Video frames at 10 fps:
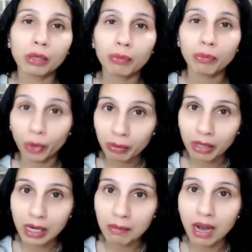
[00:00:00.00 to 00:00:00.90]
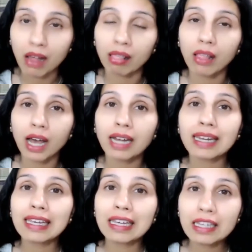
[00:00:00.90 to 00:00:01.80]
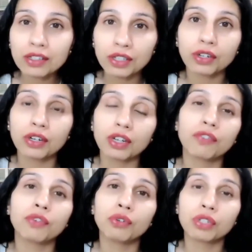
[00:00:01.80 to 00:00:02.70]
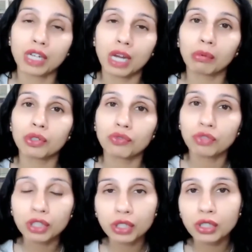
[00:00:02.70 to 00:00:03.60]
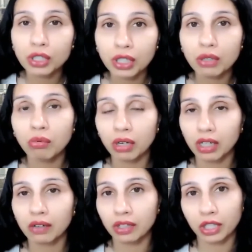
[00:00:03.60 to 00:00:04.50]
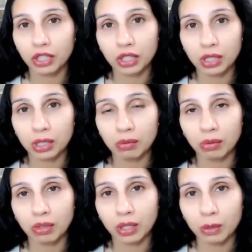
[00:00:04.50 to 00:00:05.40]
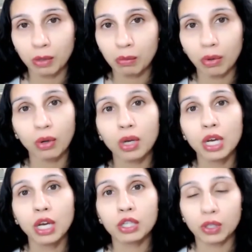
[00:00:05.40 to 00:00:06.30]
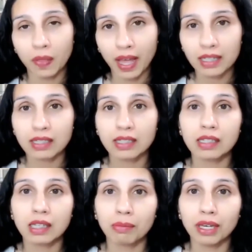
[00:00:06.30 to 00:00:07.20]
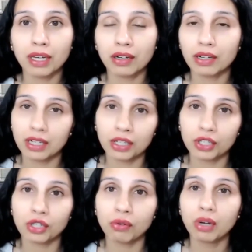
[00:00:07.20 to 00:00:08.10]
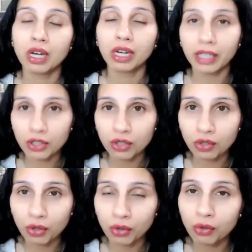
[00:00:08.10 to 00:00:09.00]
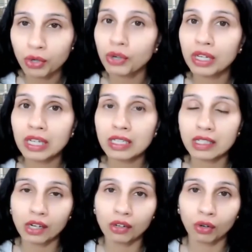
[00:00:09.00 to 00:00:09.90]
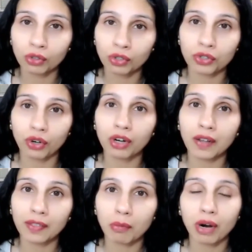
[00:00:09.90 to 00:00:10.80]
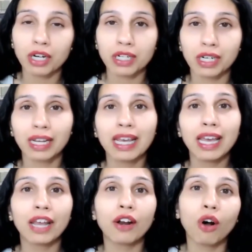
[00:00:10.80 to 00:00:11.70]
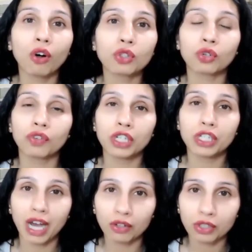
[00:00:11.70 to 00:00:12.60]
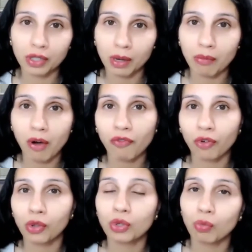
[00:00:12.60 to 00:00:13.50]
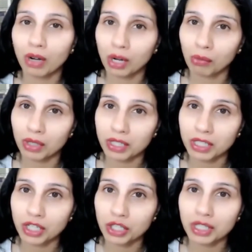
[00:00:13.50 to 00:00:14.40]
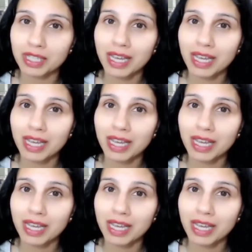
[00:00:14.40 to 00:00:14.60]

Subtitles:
will become a lot easier if you establish really good working relationships with these people. So that's the tip here, is to get to know who your key stakeholders are on the project and also reach out to them for those one-on-one sessions